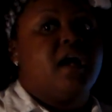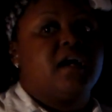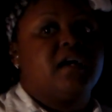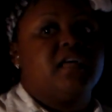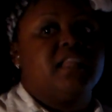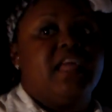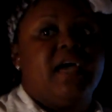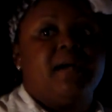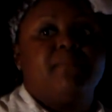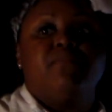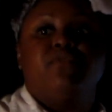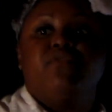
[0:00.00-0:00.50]

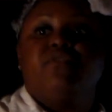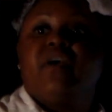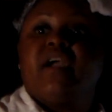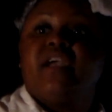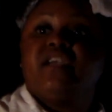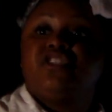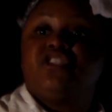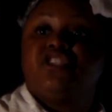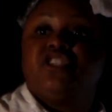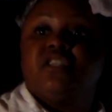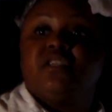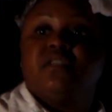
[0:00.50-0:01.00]

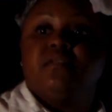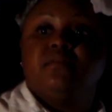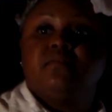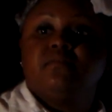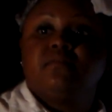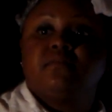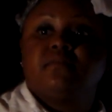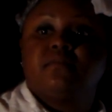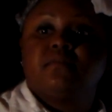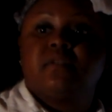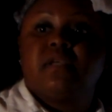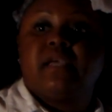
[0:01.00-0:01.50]
Collaboration
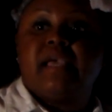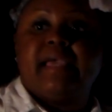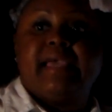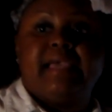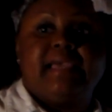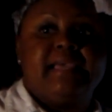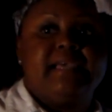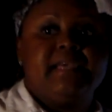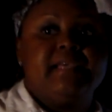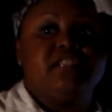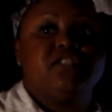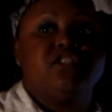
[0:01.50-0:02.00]

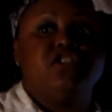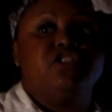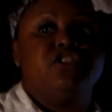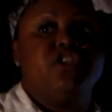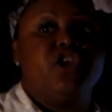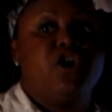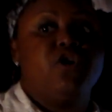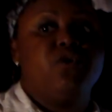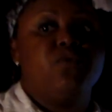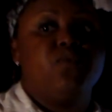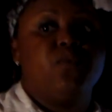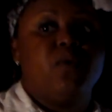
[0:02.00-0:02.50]
is
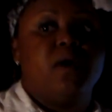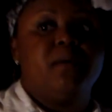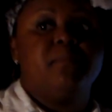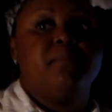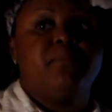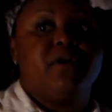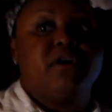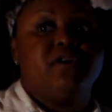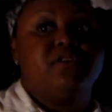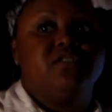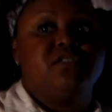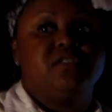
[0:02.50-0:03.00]
no one
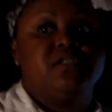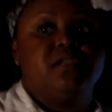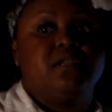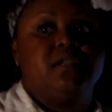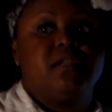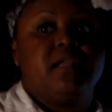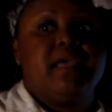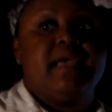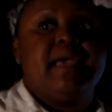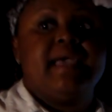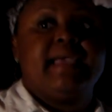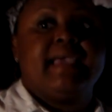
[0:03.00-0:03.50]

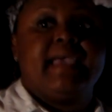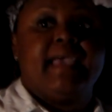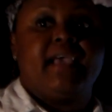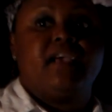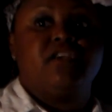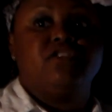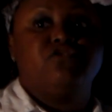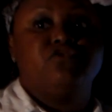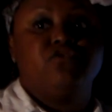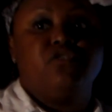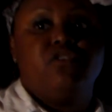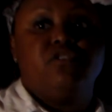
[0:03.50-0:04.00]
person can
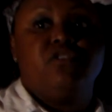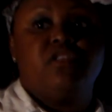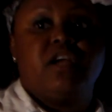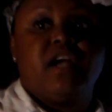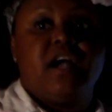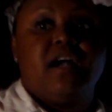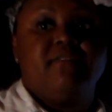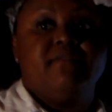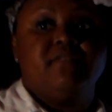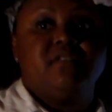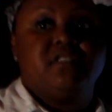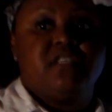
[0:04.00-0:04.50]
control the
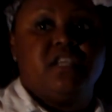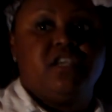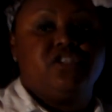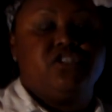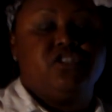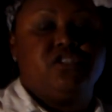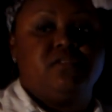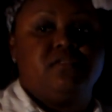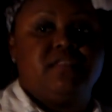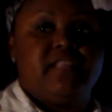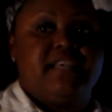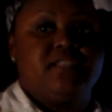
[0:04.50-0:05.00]

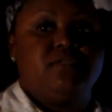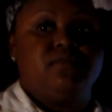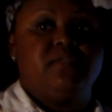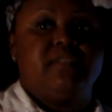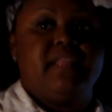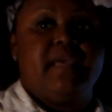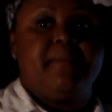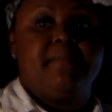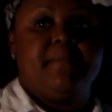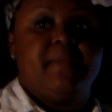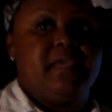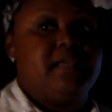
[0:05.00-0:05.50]
conversation. That's what
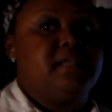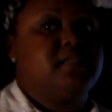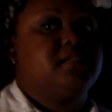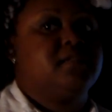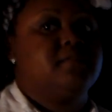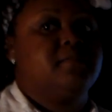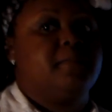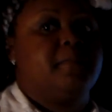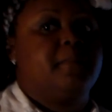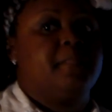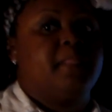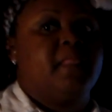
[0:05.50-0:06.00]
that
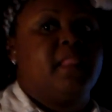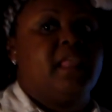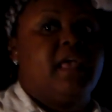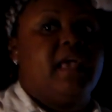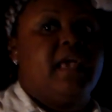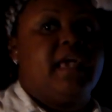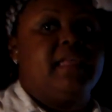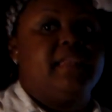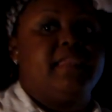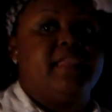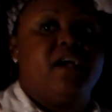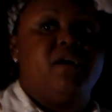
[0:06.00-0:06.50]
means.
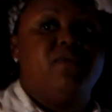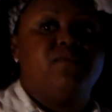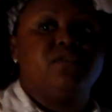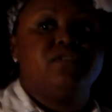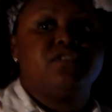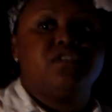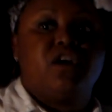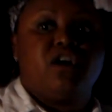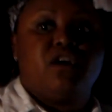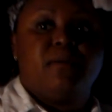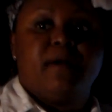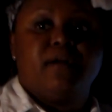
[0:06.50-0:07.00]
And now we'll
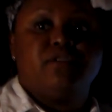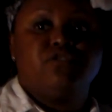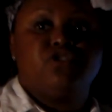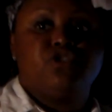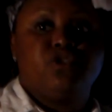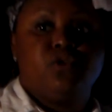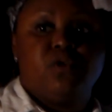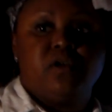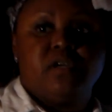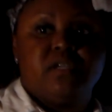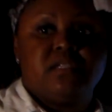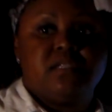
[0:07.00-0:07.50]
talk about
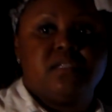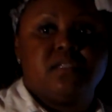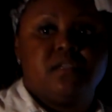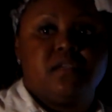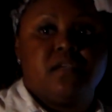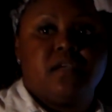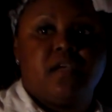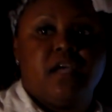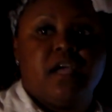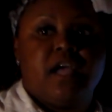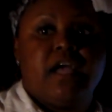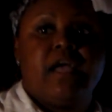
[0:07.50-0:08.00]
choice.
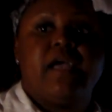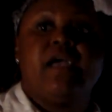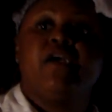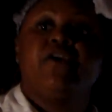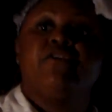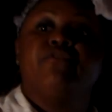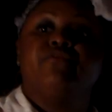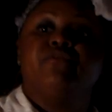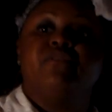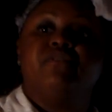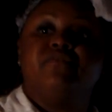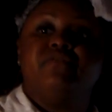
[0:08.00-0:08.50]

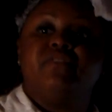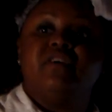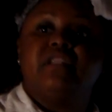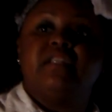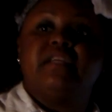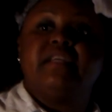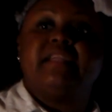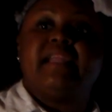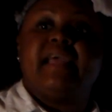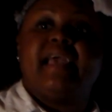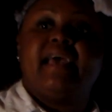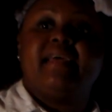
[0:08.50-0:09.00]

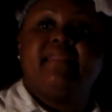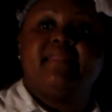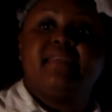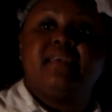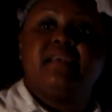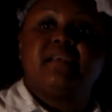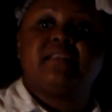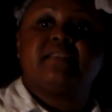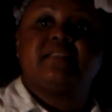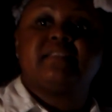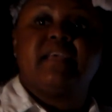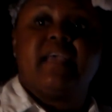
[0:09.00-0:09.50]
Revealing
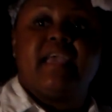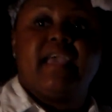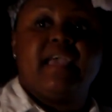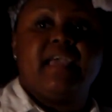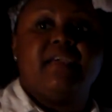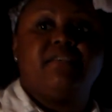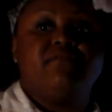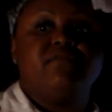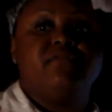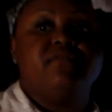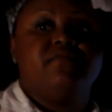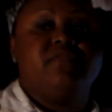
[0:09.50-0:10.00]
ethics
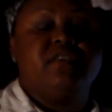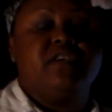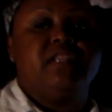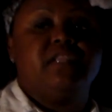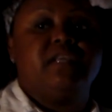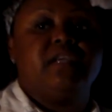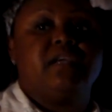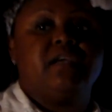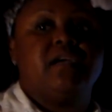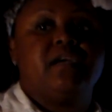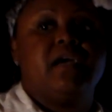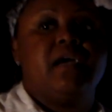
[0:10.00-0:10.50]
and
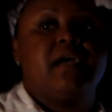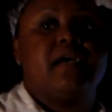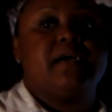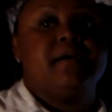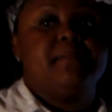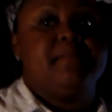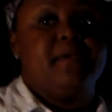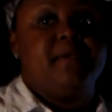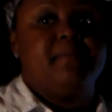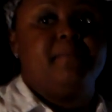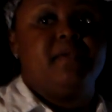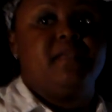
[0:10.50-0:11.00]
revealing
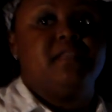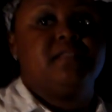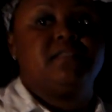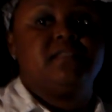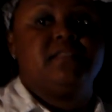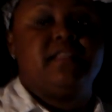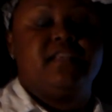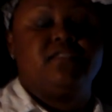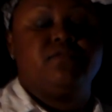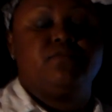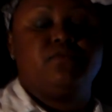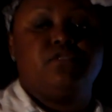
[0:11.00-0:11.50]
commitments.
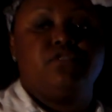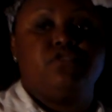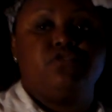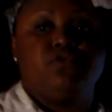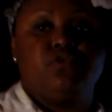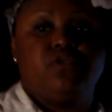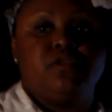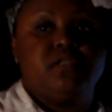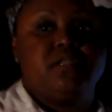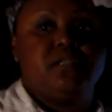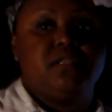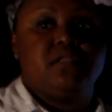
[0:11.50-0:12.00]
That's what the
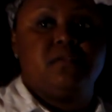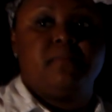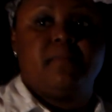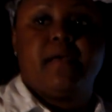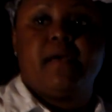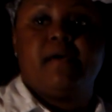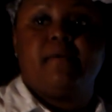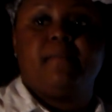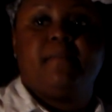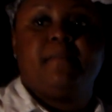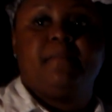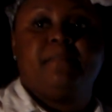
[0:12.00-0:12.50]
choice is
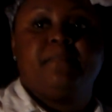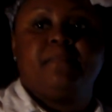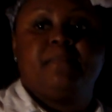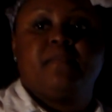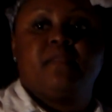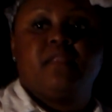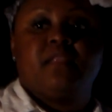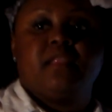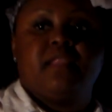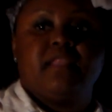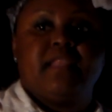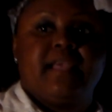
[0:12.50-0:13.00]
about.
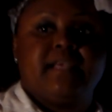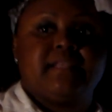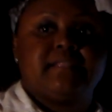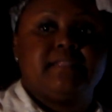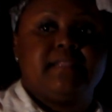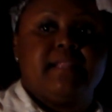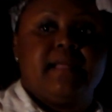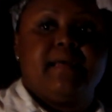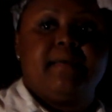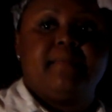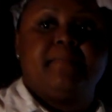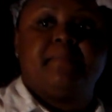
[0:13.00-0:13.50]
Next
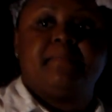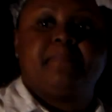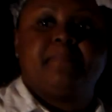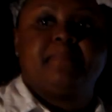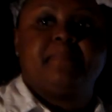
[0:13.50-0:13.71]
slide.